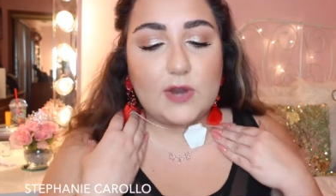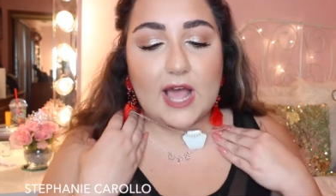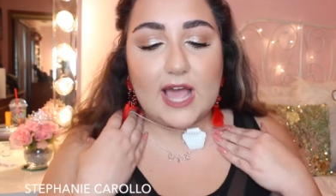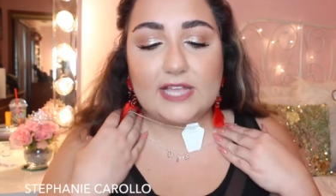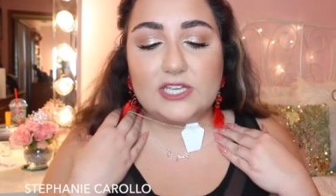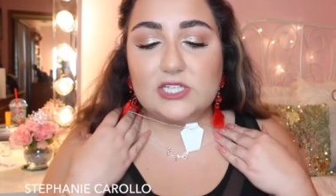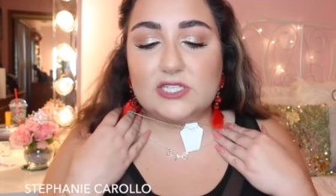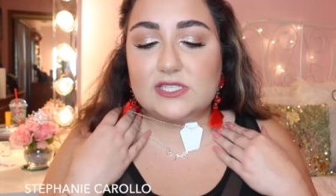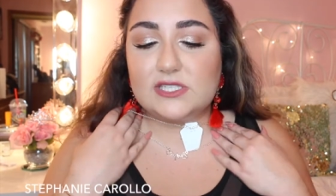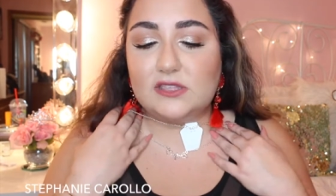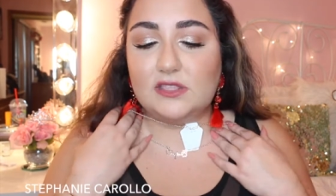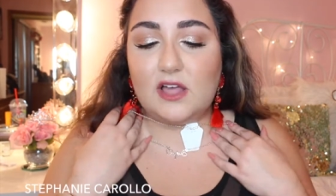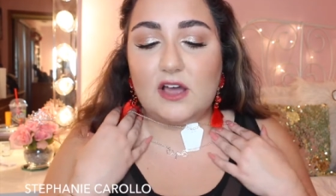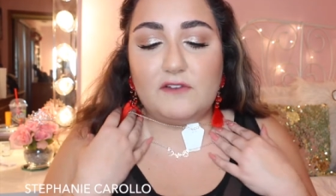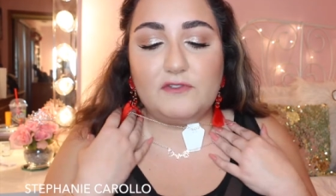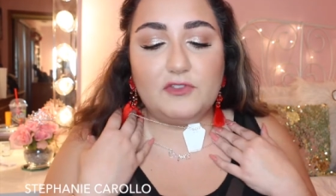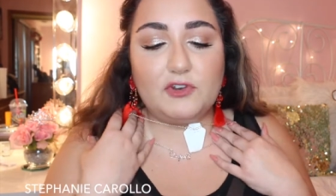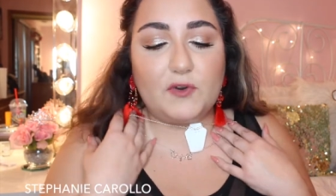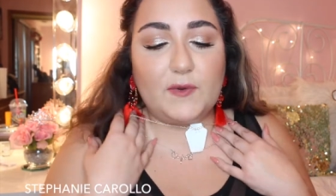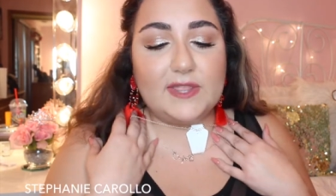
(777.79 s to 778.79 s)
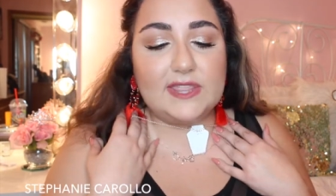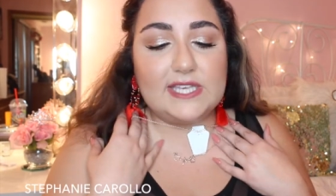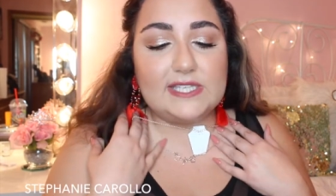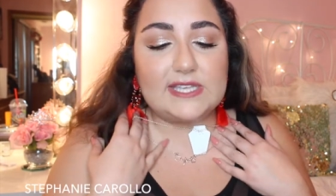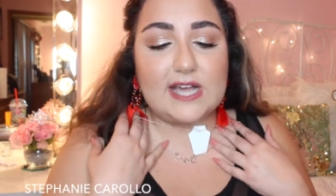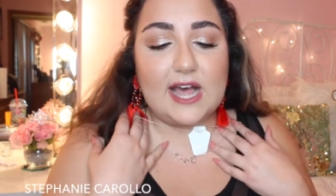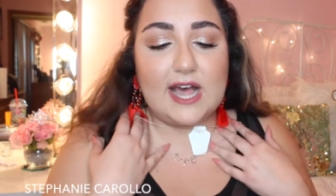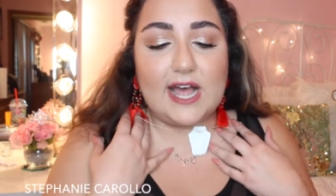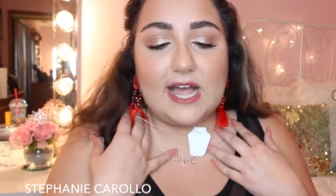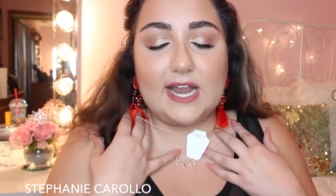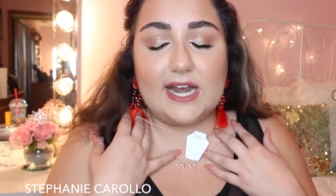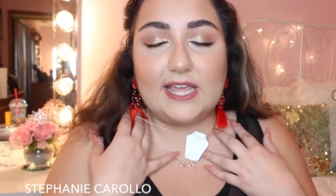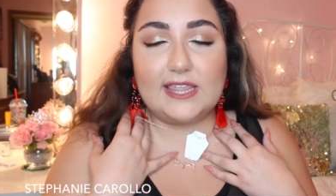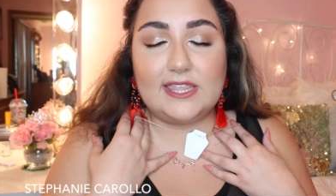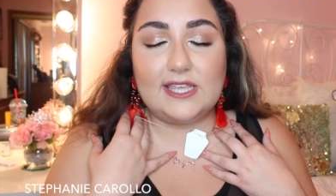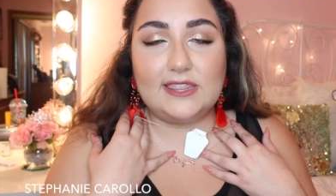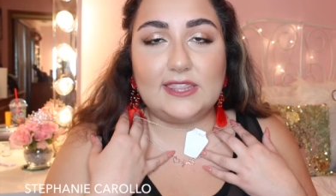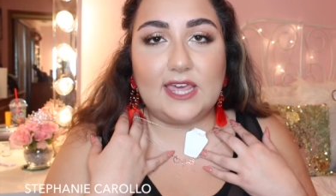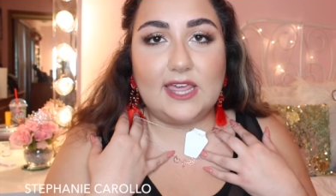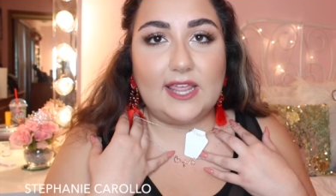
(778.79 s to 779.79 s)
I just love throwing these on. I
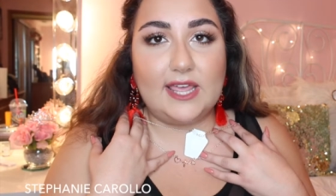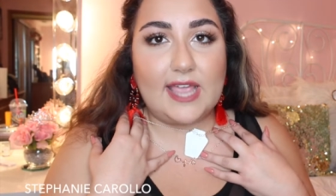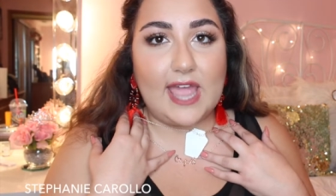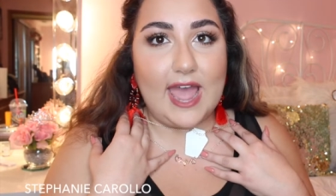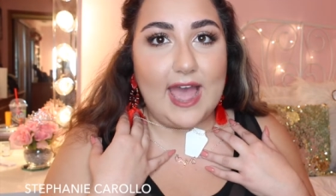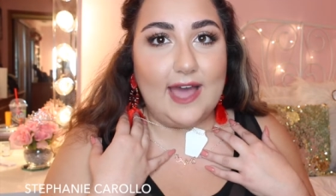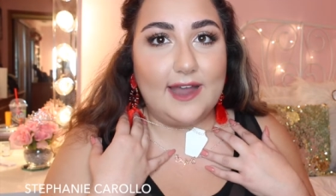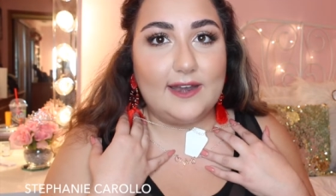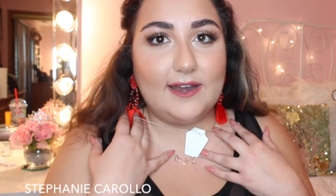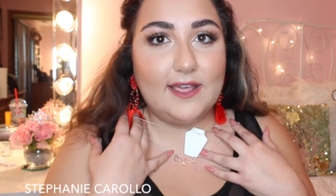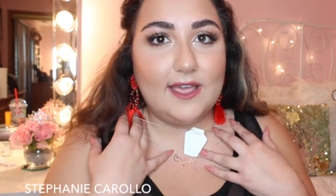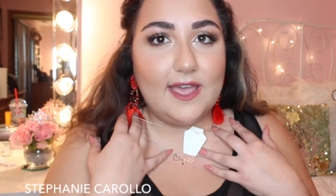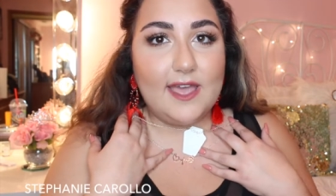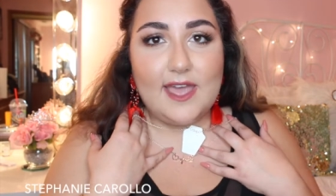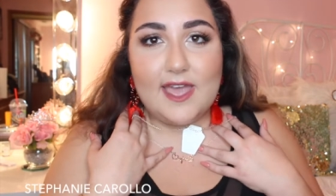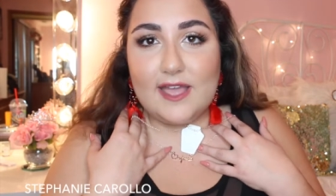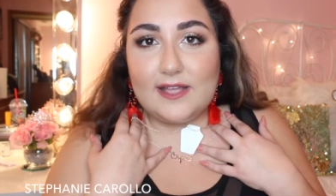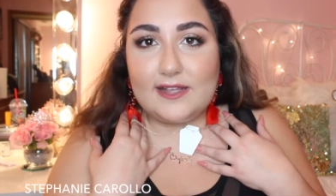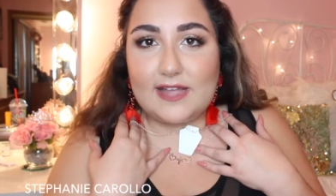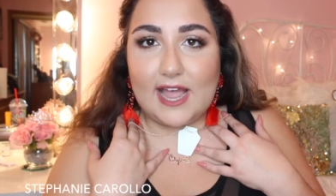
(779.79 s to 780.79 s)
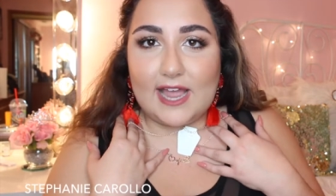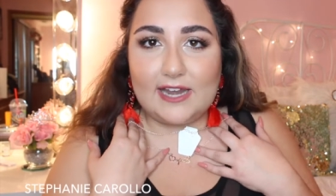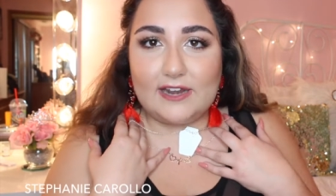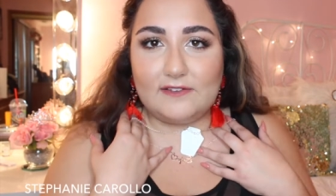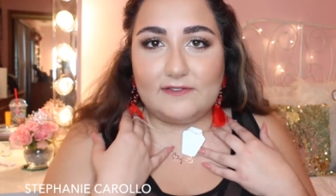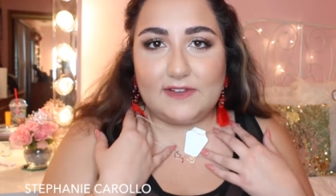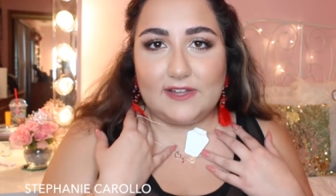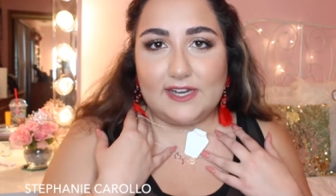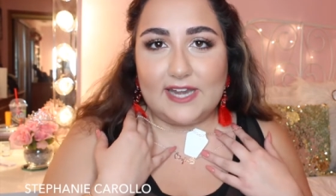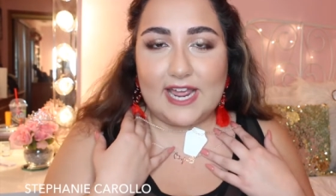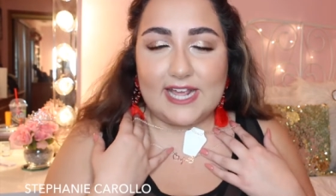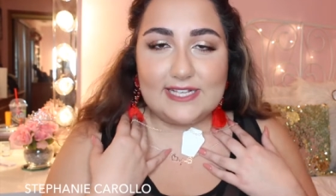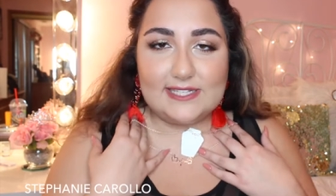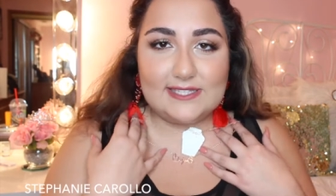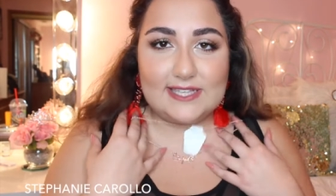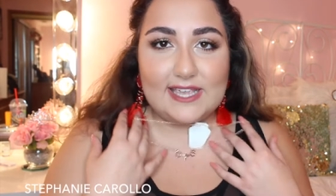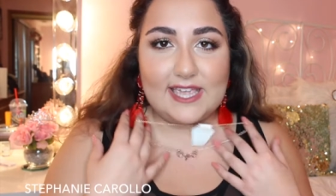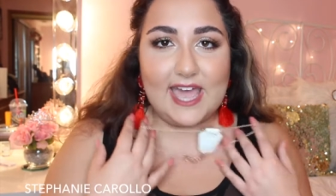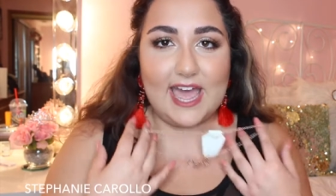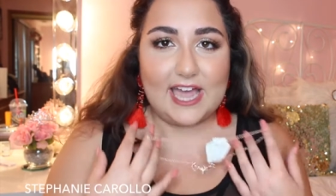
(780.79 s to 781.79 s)
think they like add kind of a
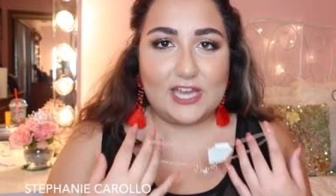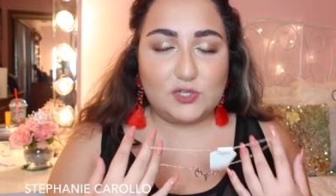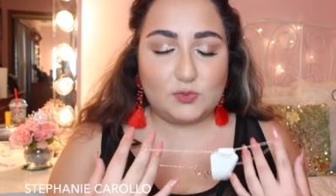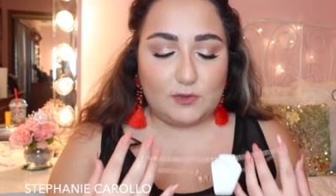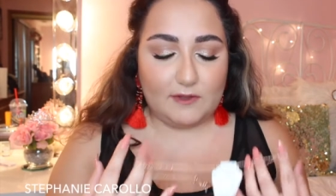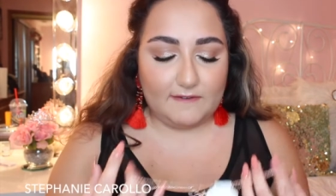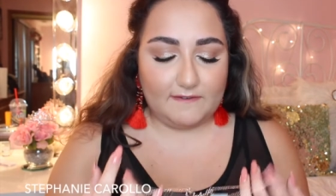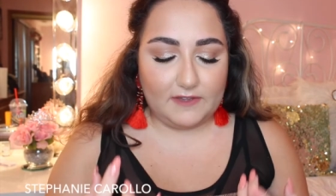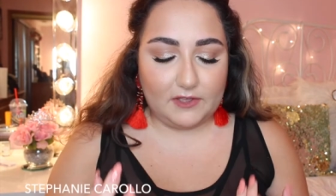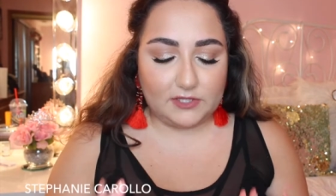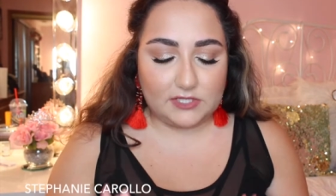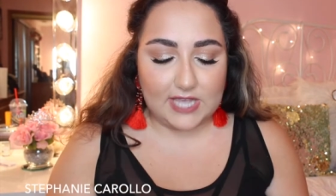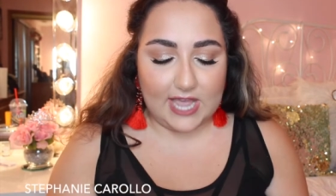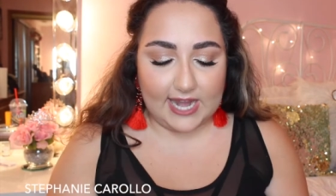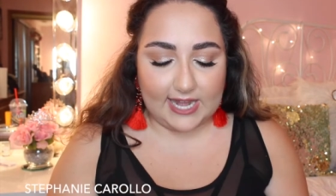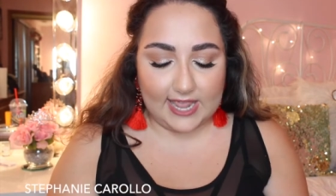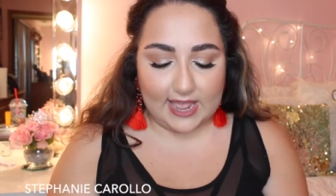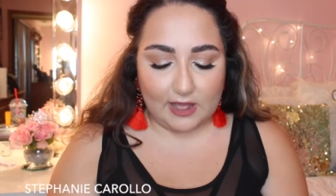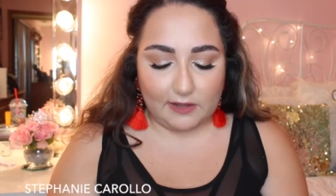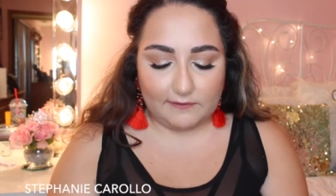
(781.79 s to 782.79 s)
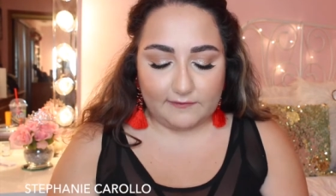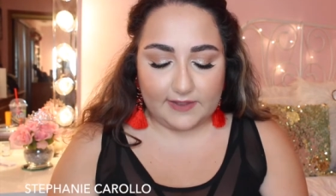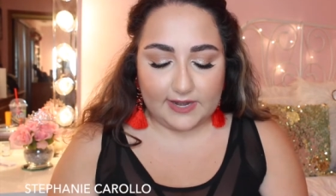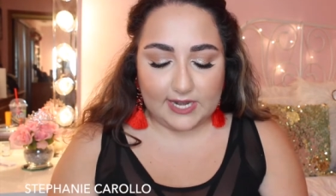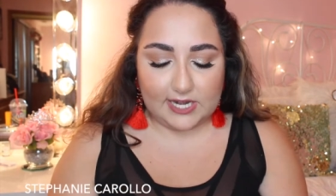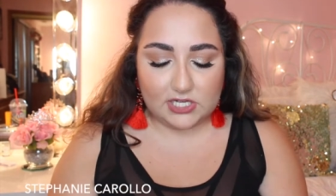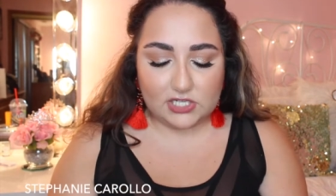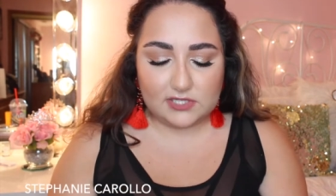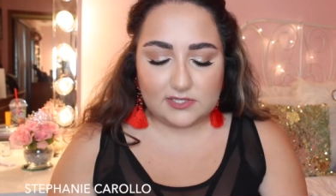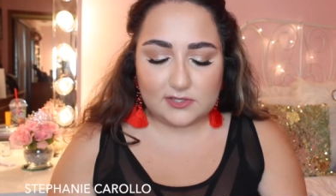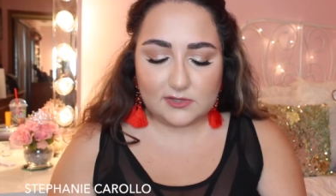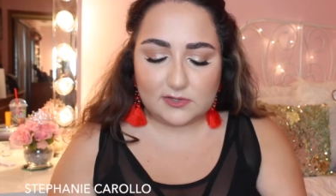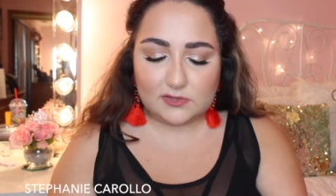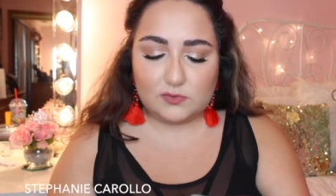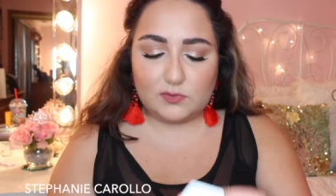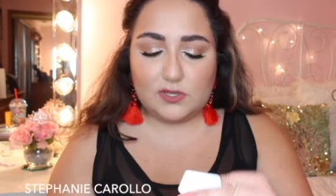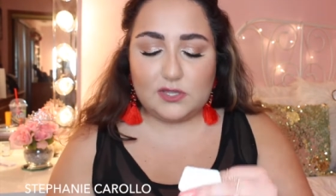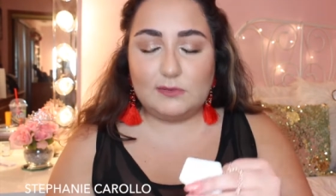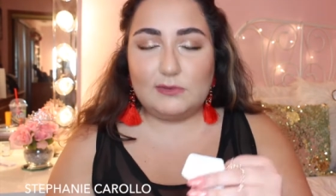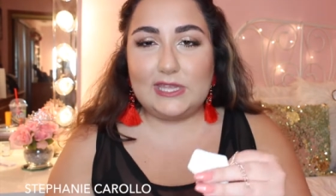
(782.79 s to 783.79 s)
nice casual feel to any outfit it just
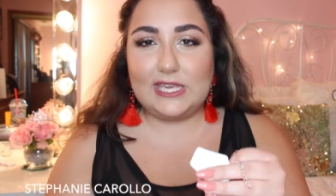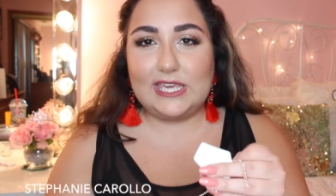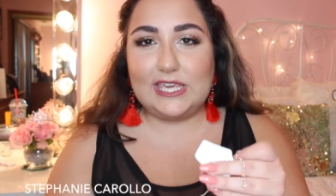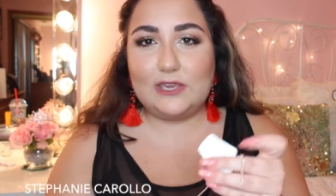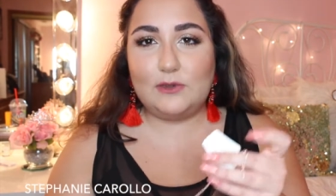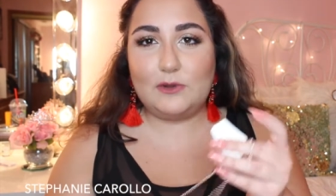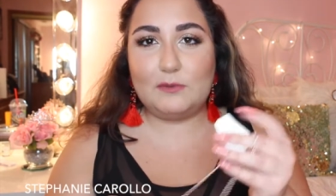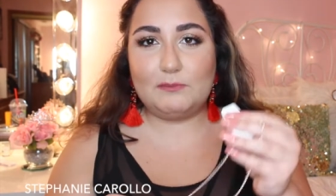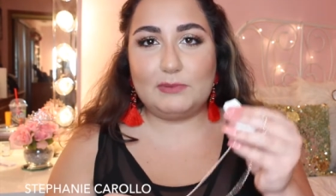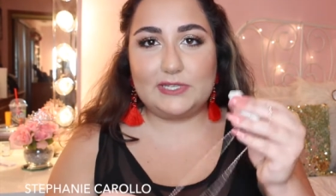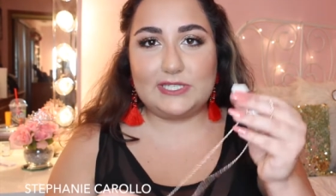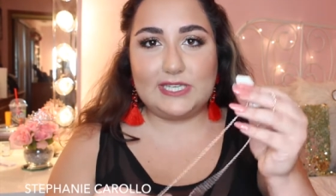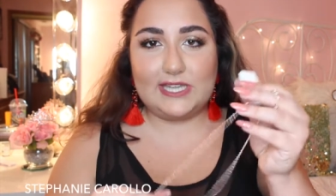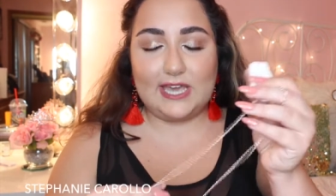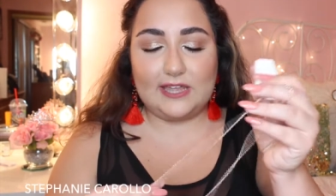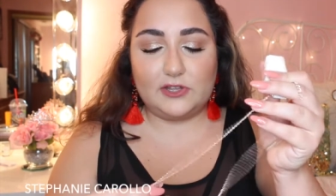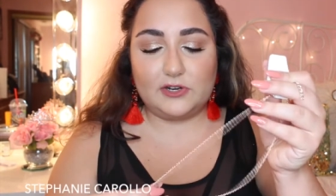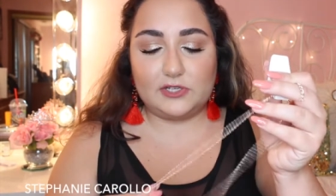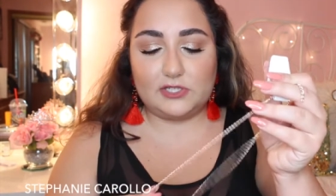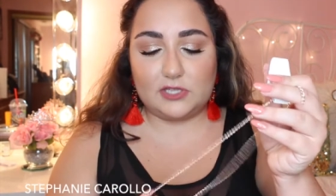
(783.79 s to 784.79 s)
looks really really cute and put together